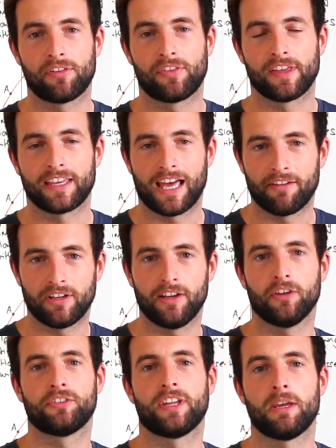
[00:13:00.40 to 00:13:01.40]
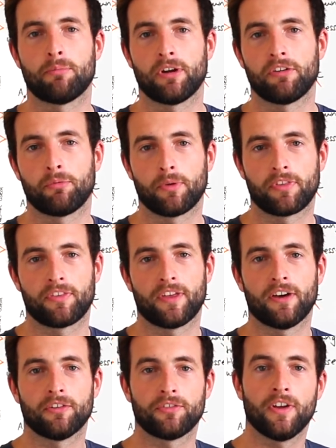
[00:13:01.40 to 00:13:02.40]
a think, have a little debrief with
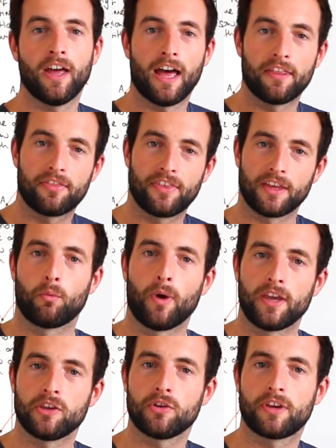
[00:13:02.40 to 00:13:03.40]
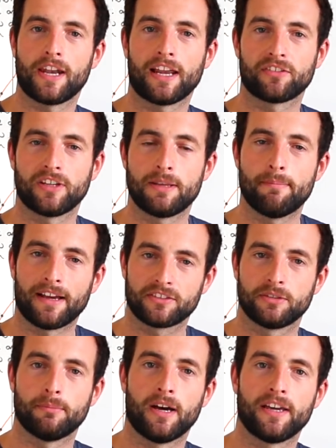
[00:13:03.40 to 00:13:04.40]
yourself and think where you can actually
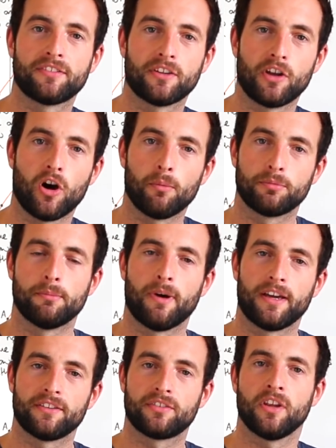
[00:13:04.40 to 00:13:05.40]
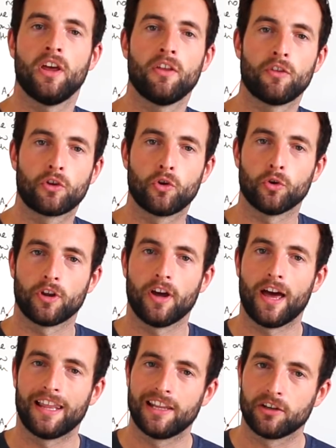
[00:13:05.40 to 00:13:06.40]
maximize and optimize the
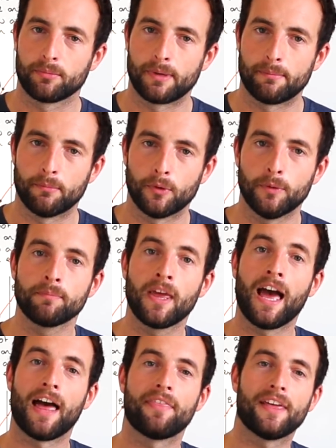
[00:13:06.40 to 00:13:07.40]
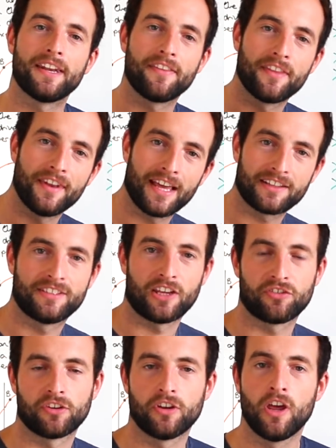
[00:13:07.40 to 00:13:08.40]
corner a little bit more. And then in the next
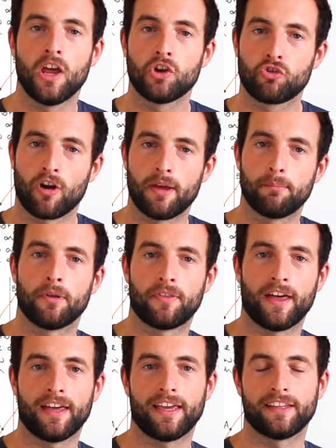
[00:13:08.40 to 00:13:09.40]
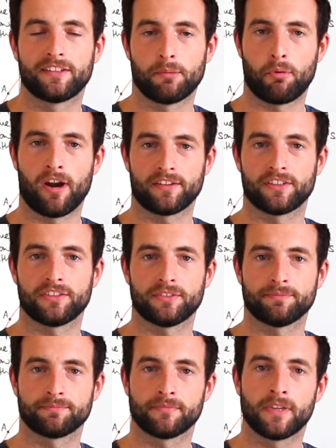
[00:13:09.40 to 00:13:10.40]
session, try and put that into
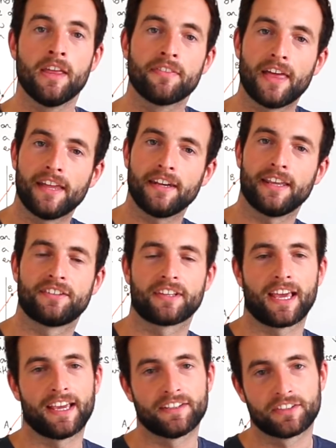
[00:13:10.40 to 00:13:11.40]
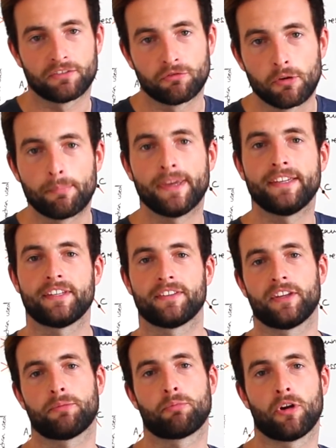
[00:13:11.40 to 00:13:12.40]
practice. Then it's a case of repeating
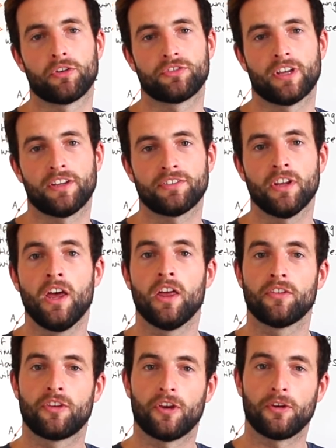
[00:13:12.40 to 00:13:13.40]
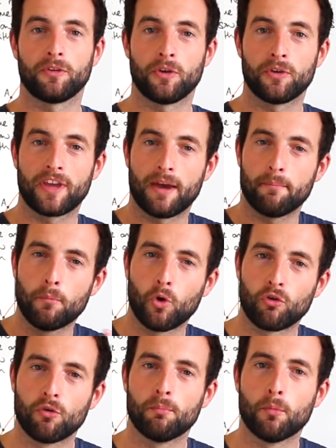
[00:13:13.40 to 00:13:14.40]
this process so you get
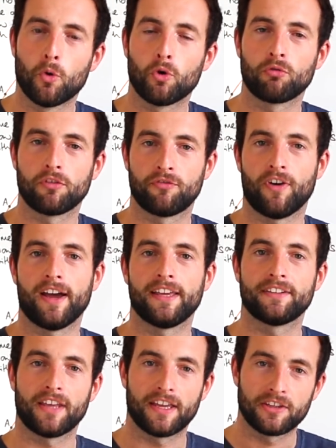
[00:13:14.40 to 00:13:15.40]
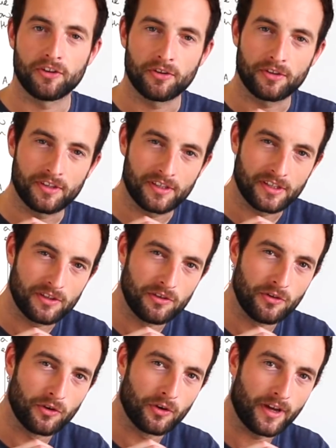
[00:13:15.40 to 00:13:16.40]
more and more refined and
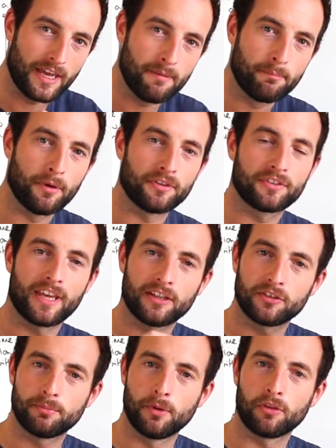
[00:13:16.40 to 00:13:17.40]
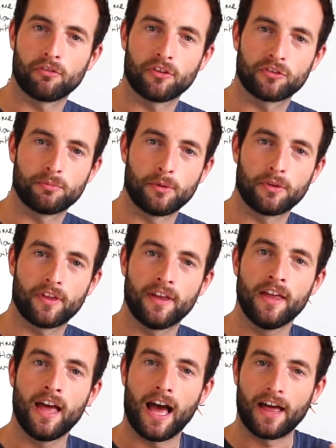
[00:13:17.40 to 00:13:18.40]
your inputs get smoother and
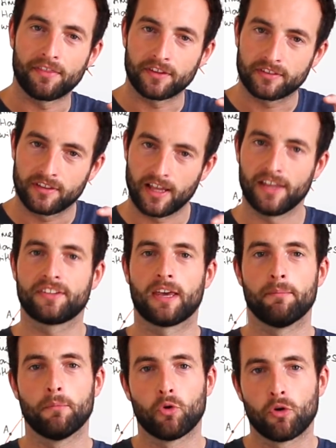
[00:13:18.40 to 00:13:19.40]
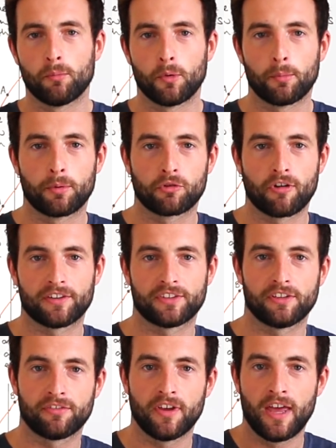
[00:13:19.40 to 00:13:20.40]
smoother and the slides get more and more
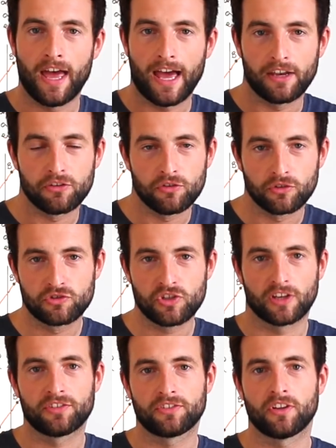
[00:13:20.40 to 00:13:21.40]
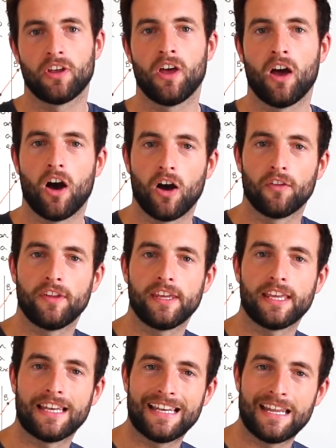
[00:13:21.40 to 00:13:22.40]
progressive and you're just on
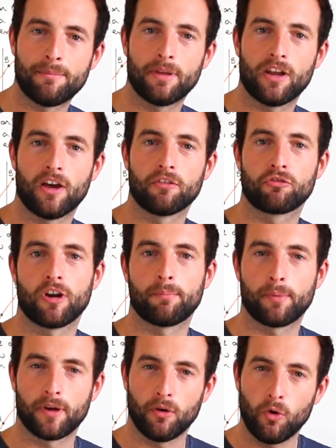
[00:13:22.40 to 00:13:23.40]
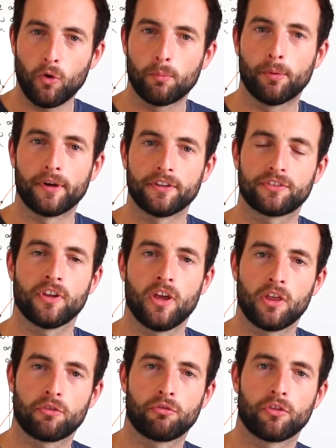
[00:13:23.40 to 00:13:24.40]
the limit of grip at all points
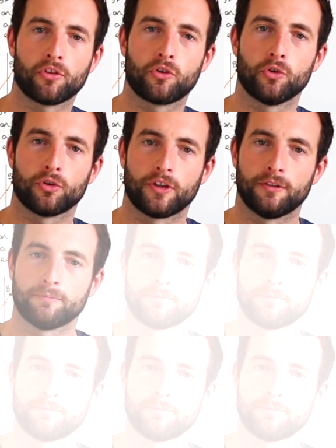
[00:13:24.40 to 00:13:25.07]
through the corner.